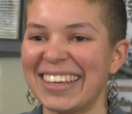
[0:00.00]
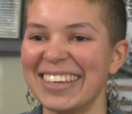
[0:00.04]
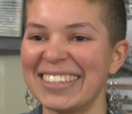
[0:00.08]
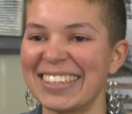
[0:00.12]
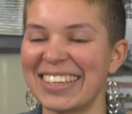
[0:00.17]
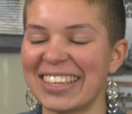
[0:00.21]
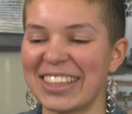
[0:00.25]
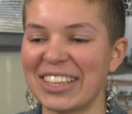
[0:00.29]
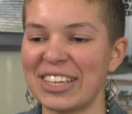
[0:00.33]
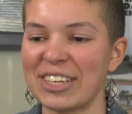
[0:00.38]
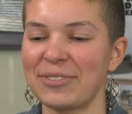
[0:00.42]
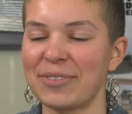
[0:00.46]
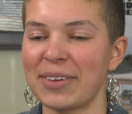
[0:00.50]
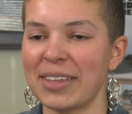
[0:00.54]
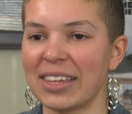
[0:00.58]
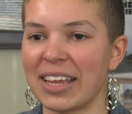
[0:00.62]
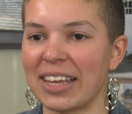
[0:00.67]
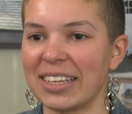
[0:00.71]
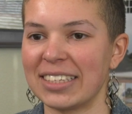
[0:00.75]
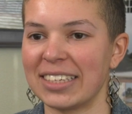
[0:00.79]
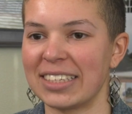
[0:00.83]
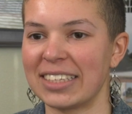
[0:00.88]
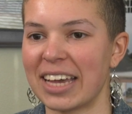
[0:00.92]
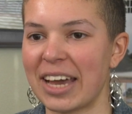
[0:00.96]
there's, there's been
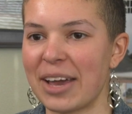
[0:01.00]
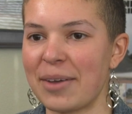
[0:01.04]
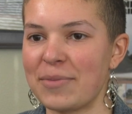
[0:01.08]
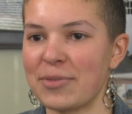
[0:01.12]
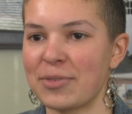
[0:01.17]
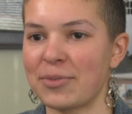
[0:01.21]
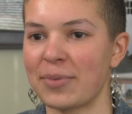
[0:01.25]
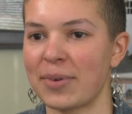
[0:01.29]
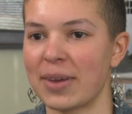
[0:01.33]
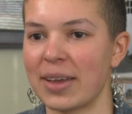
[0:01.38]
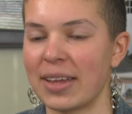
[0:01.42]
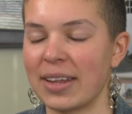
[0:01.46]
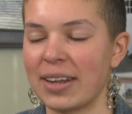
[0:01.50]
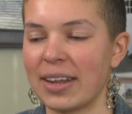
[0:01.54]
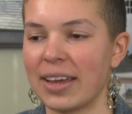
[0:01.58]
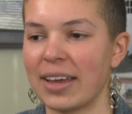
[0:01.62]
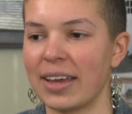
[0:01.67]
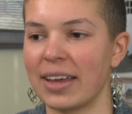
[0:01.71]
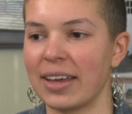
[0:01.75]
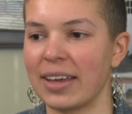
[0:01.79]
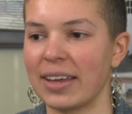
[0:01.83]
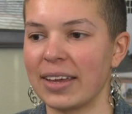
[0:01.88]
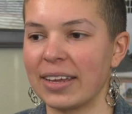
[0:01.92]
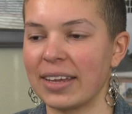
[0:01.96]
lots of times when
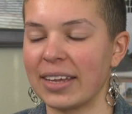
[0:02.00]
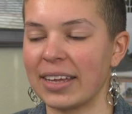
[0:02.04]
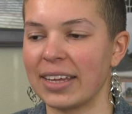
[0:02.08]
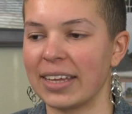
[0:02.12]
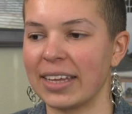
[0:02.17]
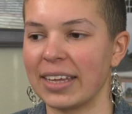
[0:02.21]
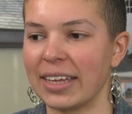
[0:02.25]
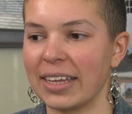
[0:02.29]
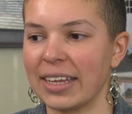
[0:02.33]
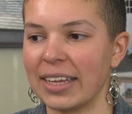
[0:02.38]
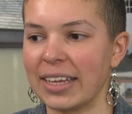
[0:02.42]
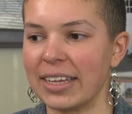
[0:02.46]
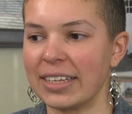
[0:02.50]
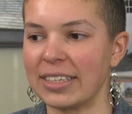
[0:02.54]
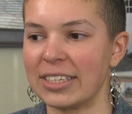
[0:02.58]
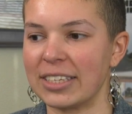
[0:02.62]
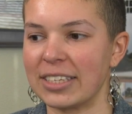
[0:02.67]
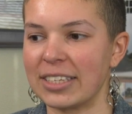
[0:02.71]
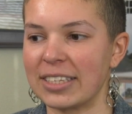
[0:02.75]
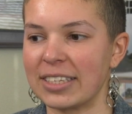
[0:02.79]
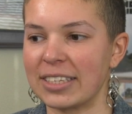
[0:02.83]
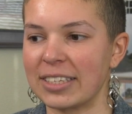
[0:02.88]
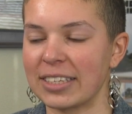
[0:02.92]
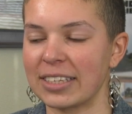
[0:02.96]
uh,
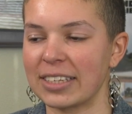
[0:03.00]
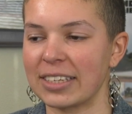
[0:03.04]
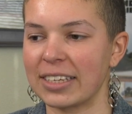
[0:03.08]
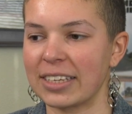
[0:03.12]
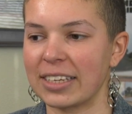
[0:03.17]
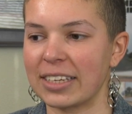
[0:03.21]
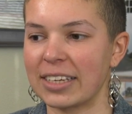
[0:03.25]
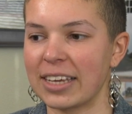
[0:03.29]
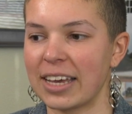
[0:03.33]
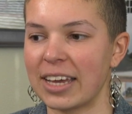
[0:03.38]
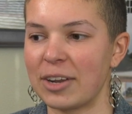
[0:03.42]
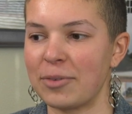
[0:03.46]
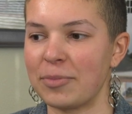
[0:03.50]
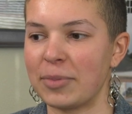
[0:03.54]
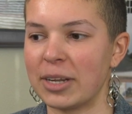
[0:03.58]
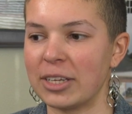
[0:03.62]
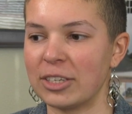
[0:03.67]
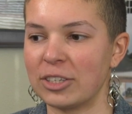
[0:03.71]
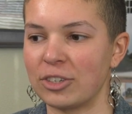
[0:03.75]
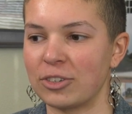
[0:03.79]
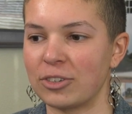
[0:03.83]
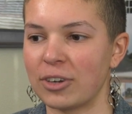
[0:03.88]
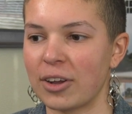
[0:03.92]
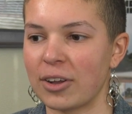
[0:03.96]
it's kind of been a
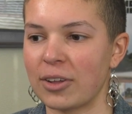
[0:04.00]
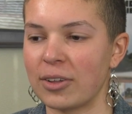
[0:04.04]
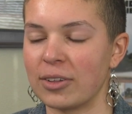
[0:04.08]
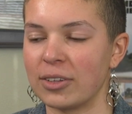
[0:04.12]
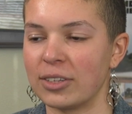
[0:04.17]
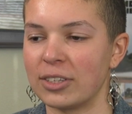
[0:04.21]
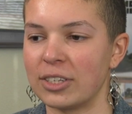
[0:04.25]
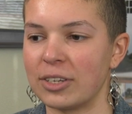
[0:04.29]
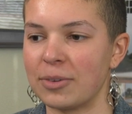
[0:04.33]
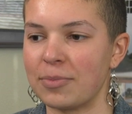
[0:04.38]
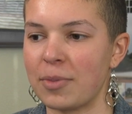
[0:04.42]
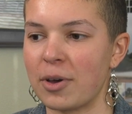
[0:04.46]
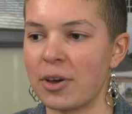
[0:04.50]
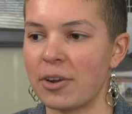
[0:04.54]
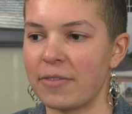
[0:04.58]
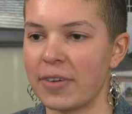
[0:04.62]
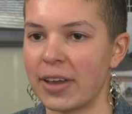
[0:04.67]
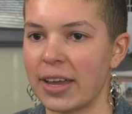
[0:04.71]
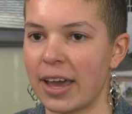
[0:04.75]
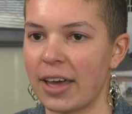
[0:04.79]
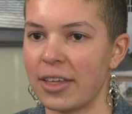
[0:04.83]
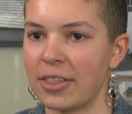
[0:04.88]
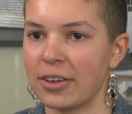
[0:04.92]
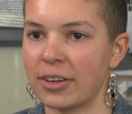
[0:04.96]
struggle to
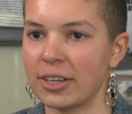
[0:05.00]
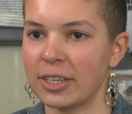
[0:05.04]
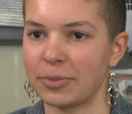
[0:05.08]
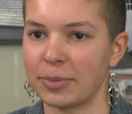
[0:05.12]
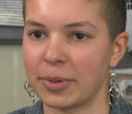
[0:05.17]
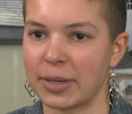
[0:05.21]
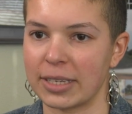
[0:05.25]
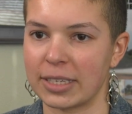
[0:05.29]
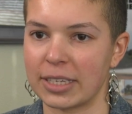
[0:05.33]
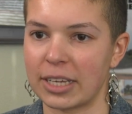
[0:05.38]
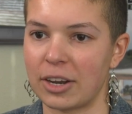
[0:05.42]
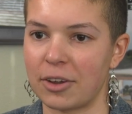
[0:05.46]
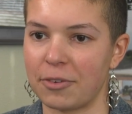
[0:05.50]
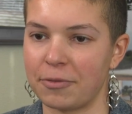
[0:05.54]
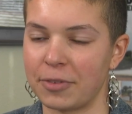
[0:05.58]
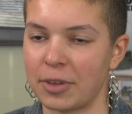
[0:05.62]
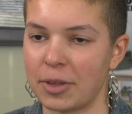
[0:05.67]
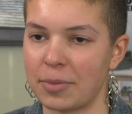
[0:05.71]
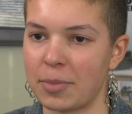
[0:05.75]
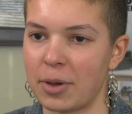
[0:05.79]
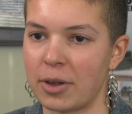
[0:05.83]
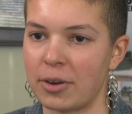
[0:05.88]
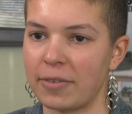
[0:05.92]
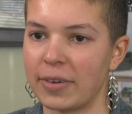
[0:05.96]
motivate others because I don't
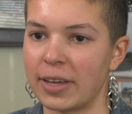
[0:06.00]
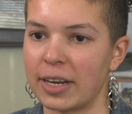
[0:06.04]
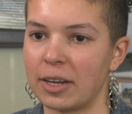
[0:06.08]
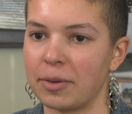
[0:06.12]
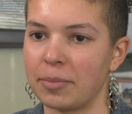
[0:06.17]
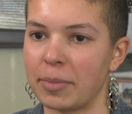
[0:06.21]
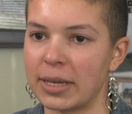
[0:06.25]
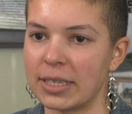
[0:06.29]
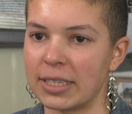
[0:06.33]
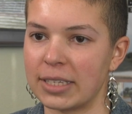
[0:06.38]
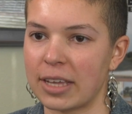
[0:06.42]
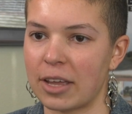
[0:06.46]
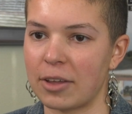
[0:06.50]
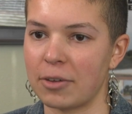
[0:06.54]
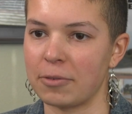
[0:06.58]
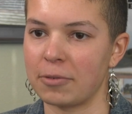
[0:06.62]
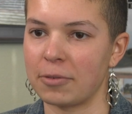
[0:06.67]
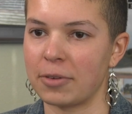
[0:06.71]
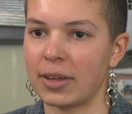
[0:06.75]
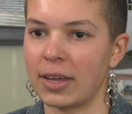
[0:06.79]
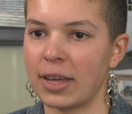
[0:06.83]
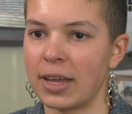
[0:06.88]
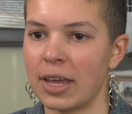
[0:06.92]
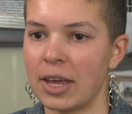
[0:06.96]
feel motivated
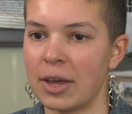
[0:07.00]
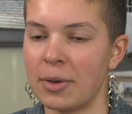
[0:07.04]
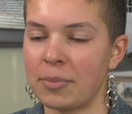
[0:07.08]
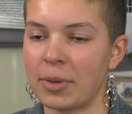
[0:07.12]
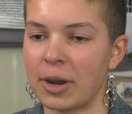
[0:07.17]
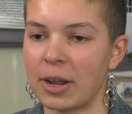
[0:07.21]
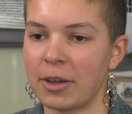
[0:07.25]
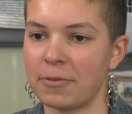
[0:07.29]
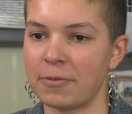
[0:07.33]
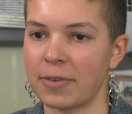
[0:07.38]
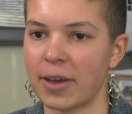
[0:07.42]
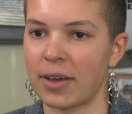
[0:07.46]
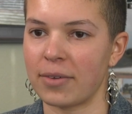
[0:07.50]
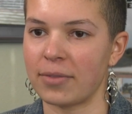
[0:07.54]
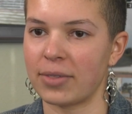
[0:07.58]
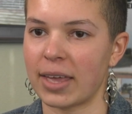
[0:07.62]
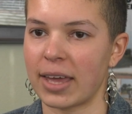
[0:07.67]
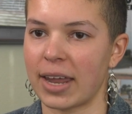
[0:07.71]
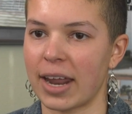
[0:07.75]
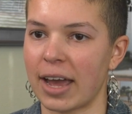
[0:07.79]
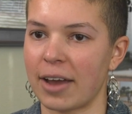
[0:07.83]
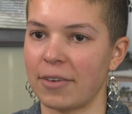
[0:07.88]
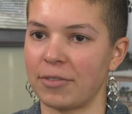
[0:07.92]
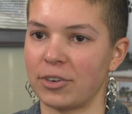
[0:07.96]
myself but I found
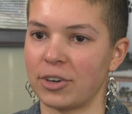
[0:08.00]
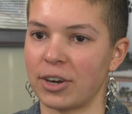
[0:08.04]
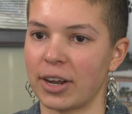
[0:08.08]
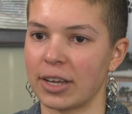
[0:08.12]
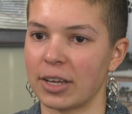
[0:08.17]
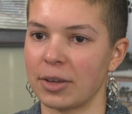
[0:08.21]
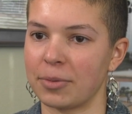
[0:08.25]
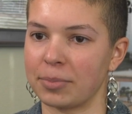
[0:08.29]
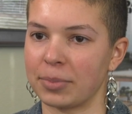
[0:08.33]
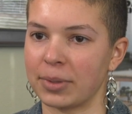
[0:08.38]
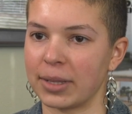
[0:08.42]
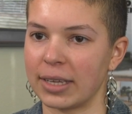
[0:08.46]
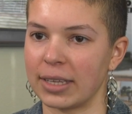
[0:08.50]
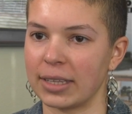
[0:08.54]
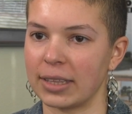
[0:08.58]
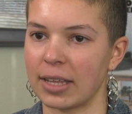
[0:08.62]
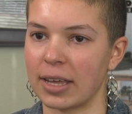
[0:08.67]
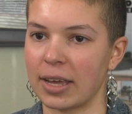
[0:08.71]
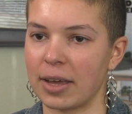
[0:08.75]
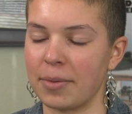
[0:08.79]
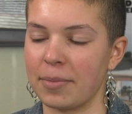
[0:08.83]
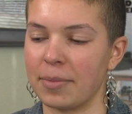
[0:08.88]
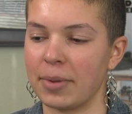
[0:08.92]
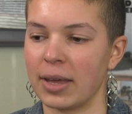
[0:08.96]
that after I complete
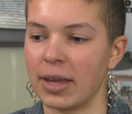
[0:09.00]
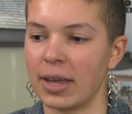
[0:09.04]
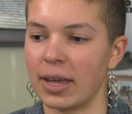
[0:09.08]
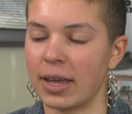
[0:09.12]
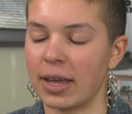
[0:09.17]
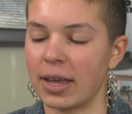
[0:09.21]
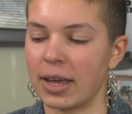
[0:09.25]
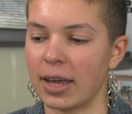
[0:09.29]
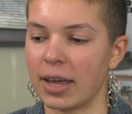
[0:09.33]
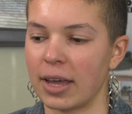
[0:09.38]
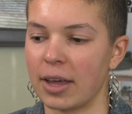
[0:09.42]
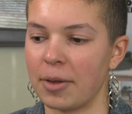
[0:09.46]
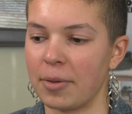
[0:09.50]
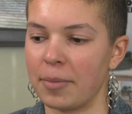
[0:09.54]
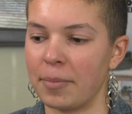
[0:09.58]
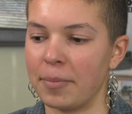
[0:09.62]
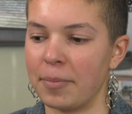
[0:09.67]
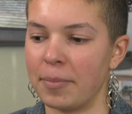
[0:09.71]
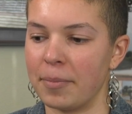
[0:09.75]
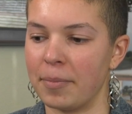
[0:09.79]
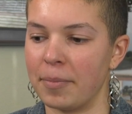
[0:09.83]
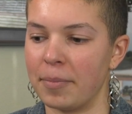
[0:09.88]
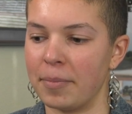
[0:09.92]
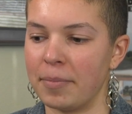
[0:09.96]
them, uh,
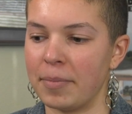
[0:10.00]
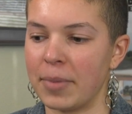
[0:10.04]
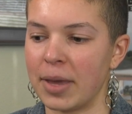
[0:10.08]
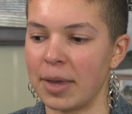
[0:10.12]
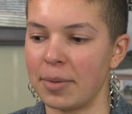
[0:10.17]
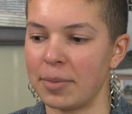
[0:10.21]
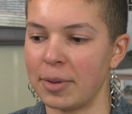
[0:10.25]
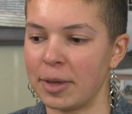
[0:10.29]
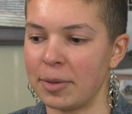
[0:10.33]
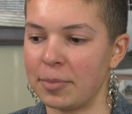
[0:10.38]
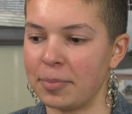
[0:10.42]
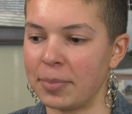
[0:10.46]
maybe